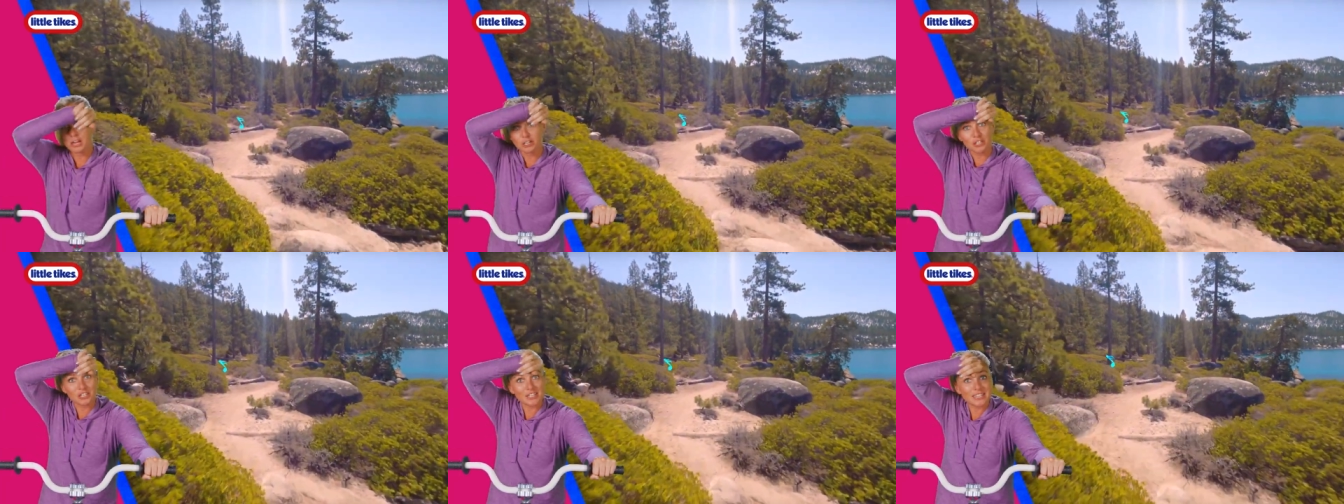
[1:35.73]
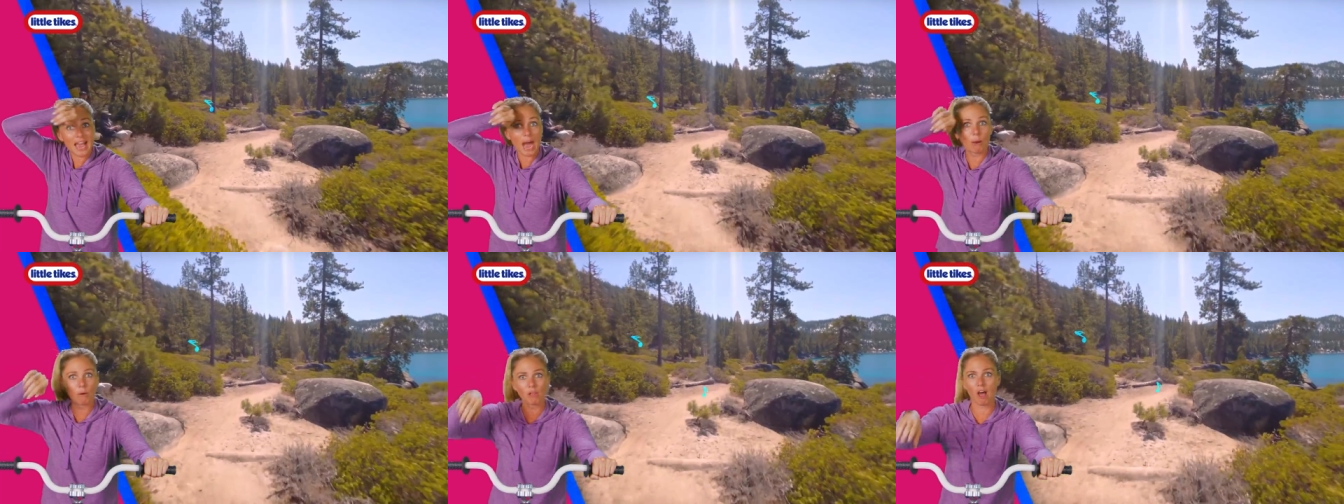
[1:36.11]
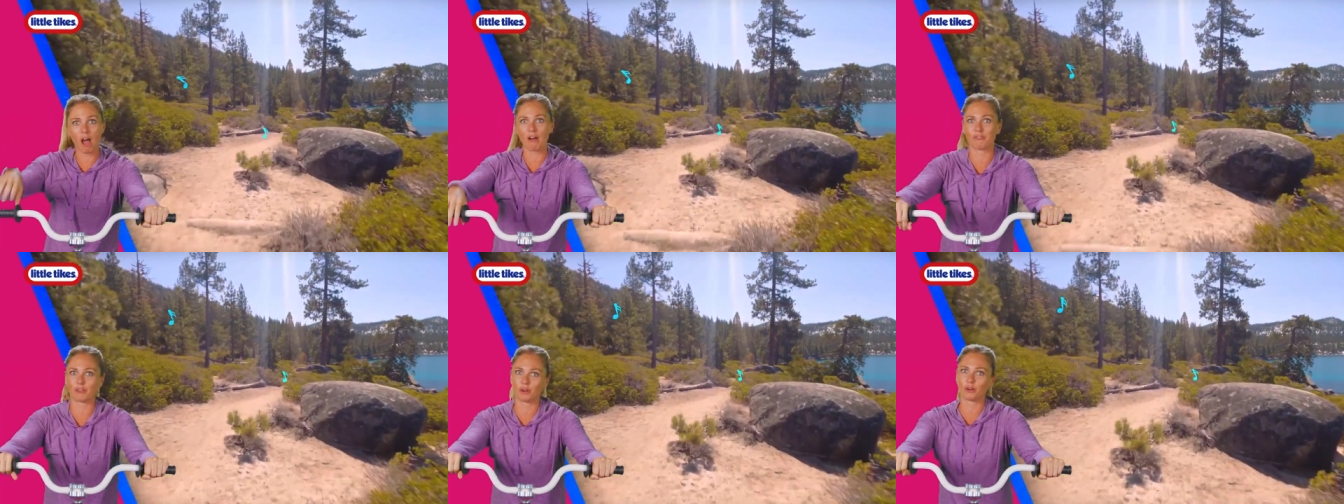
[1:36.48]
Just towel
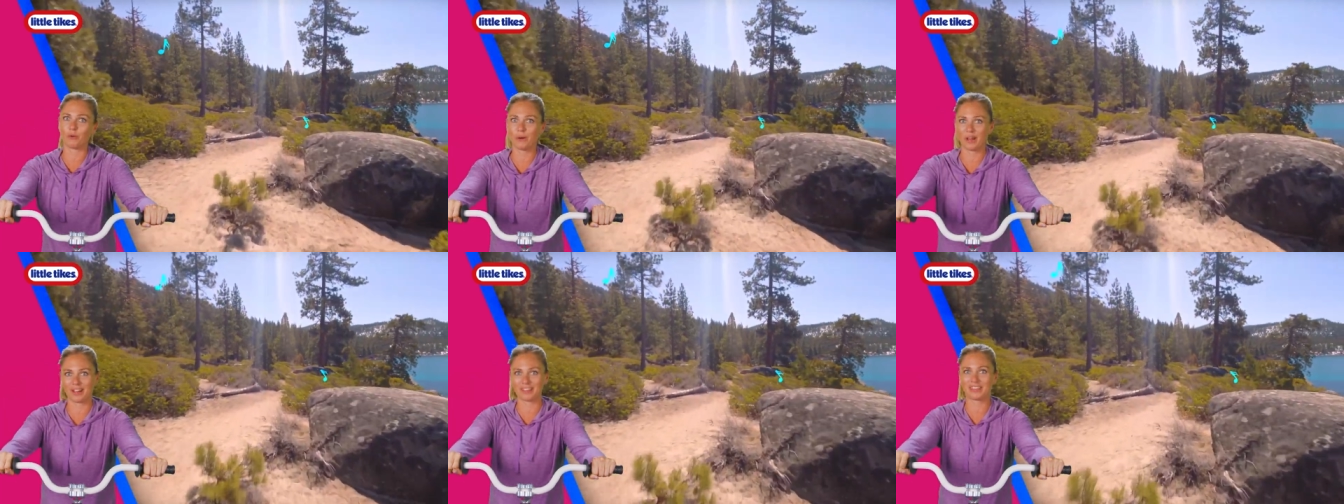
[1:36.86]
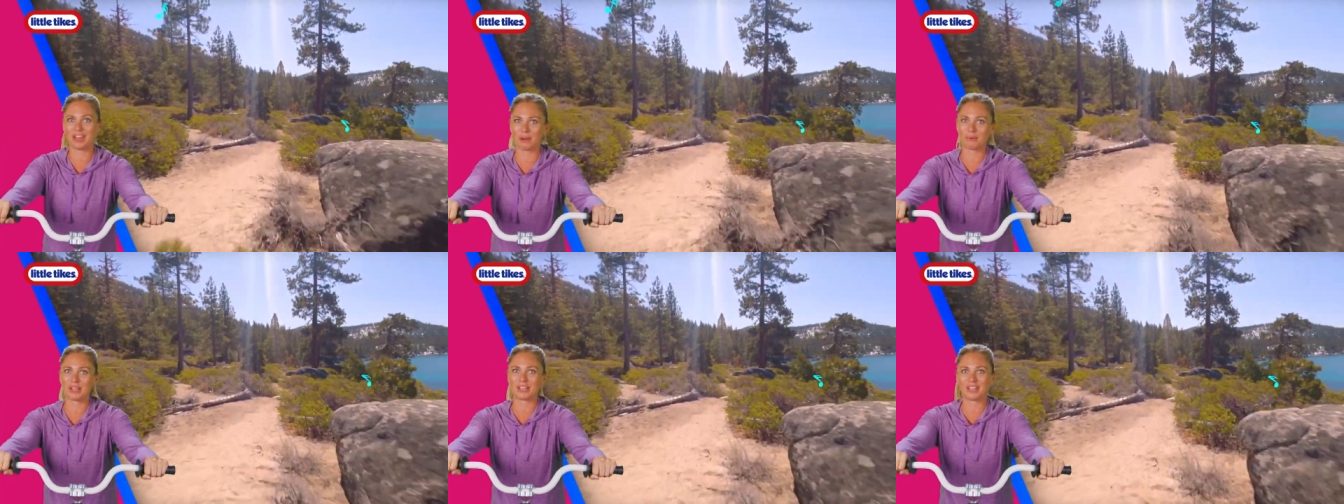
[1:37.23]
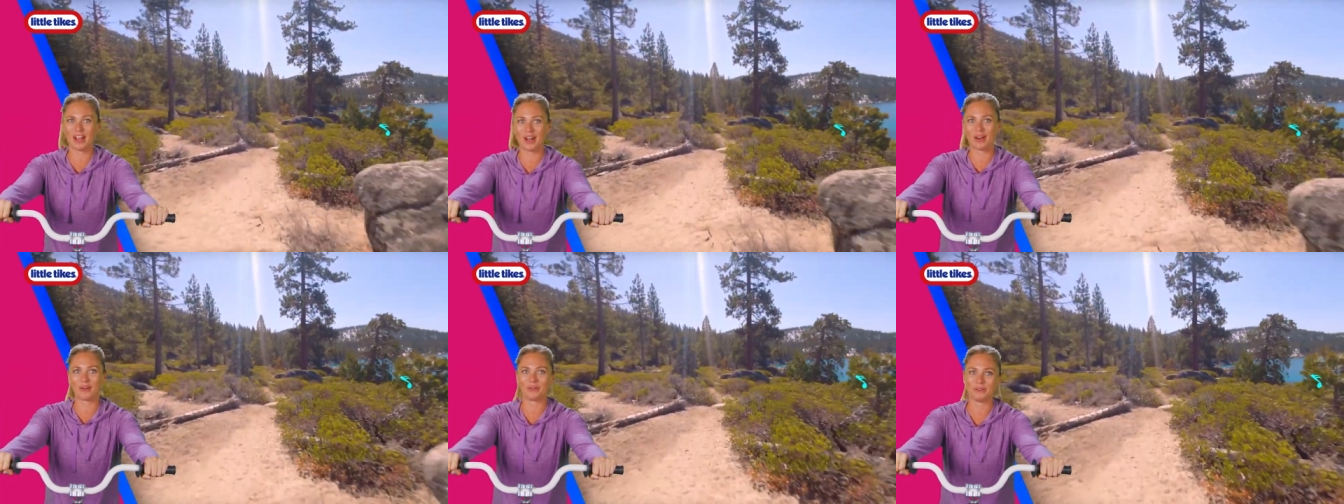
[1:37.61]
off real quick. There we
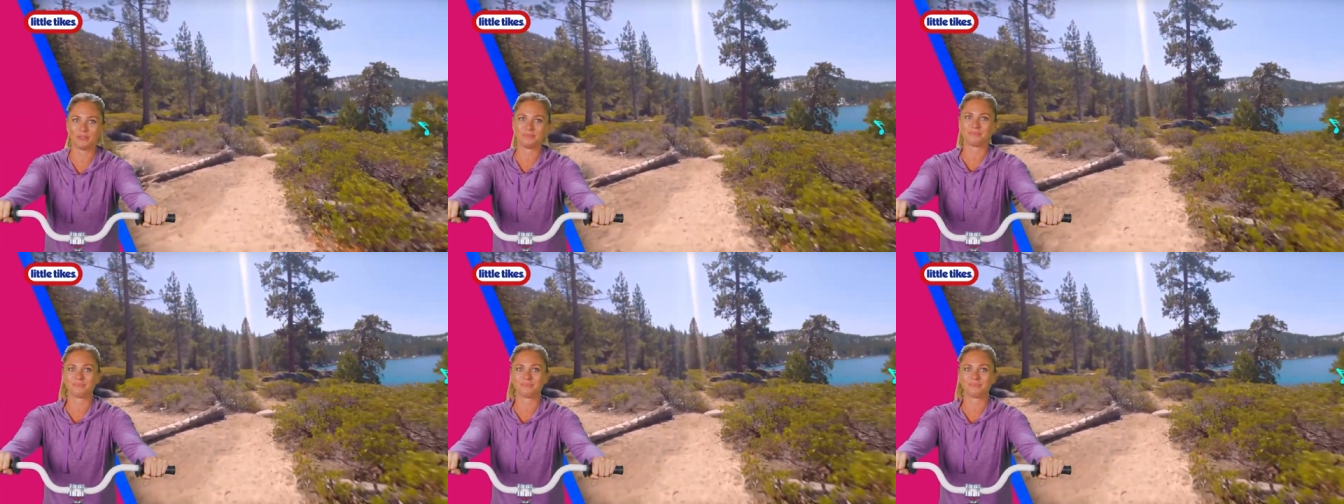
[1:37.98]
go.